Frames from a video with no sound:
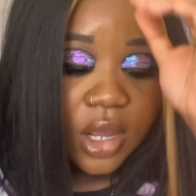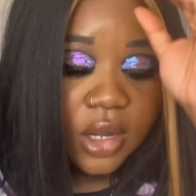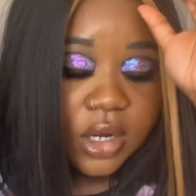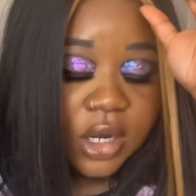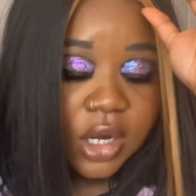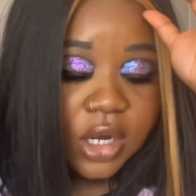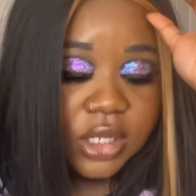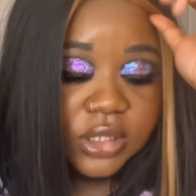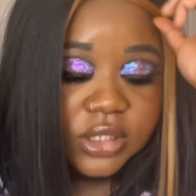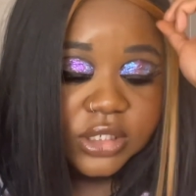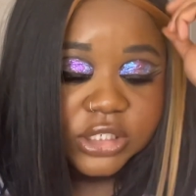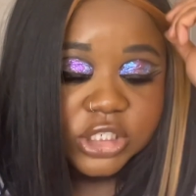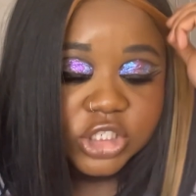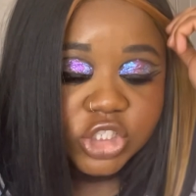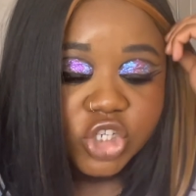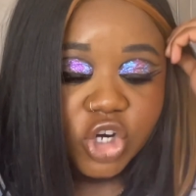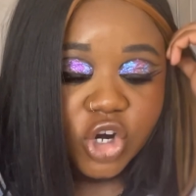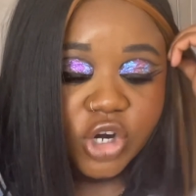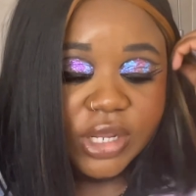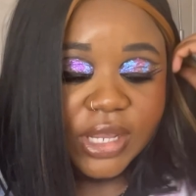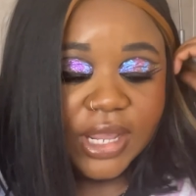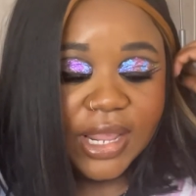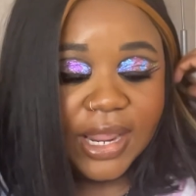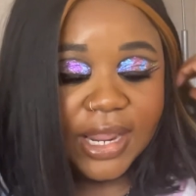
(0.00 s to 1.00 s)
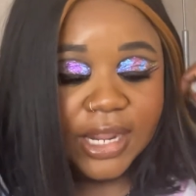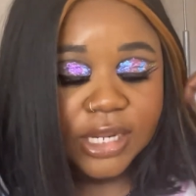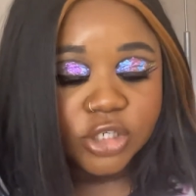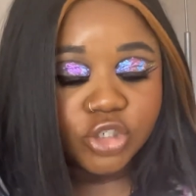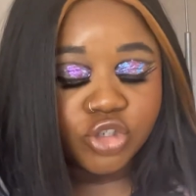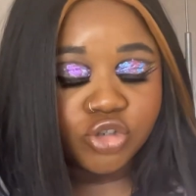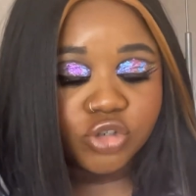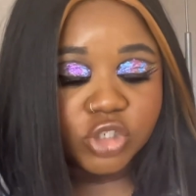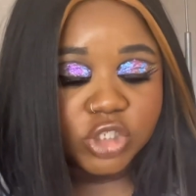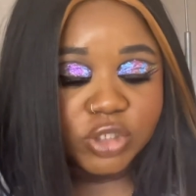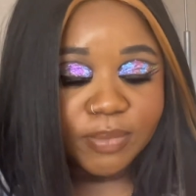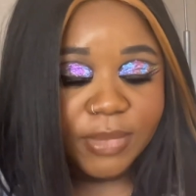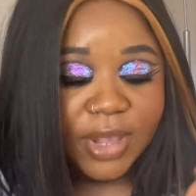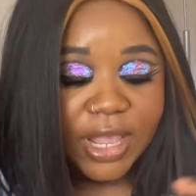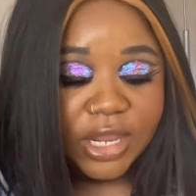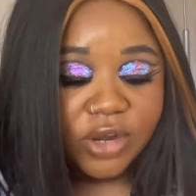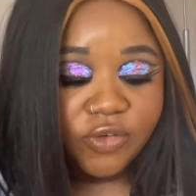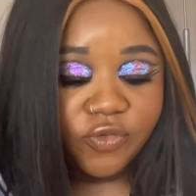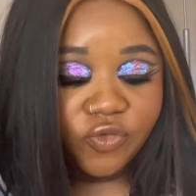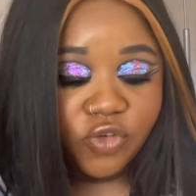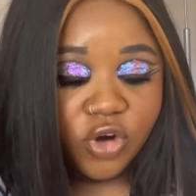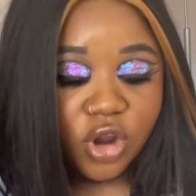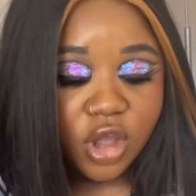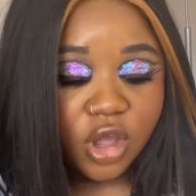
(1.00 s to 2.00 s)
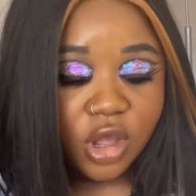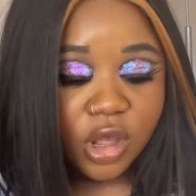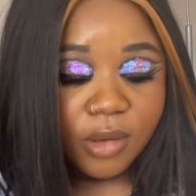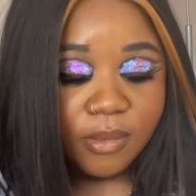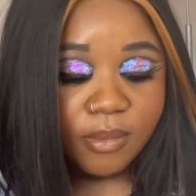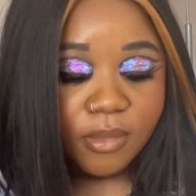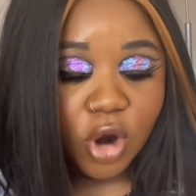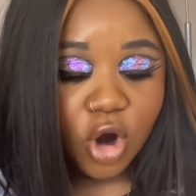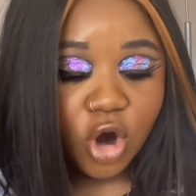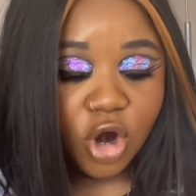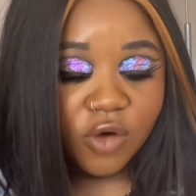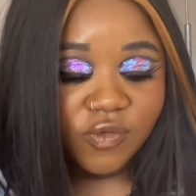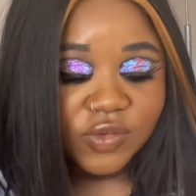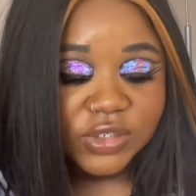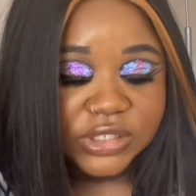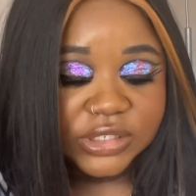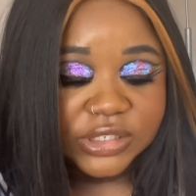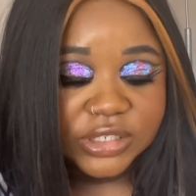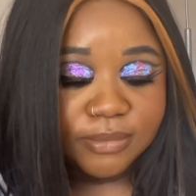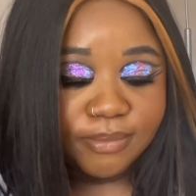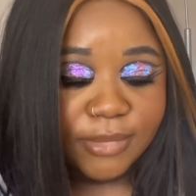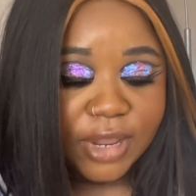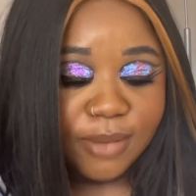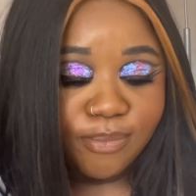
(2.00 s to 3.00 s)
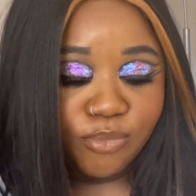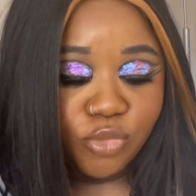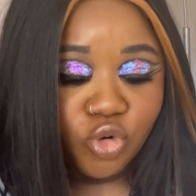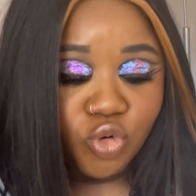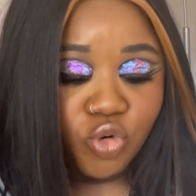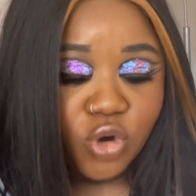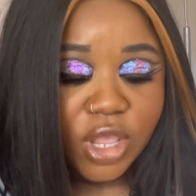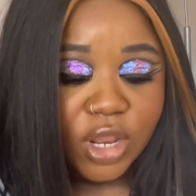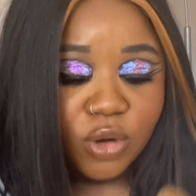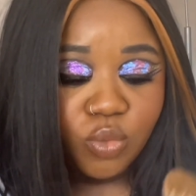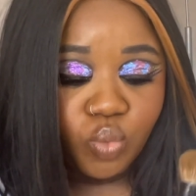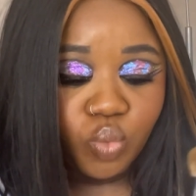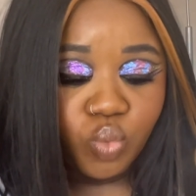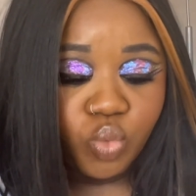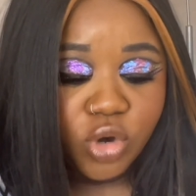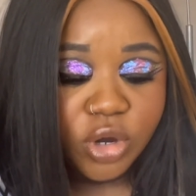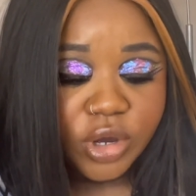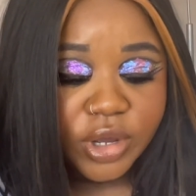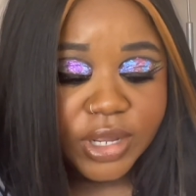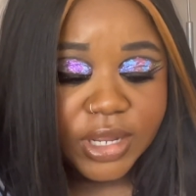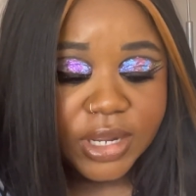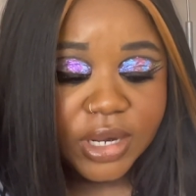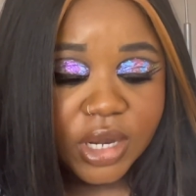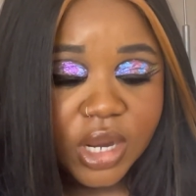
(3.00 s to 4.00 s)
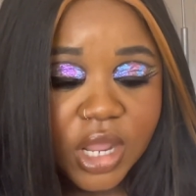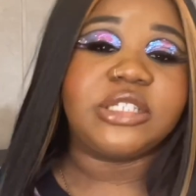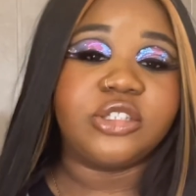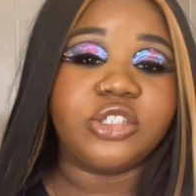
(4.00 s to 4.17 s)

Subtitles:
The sturdy handle is made from harvested maple and wood.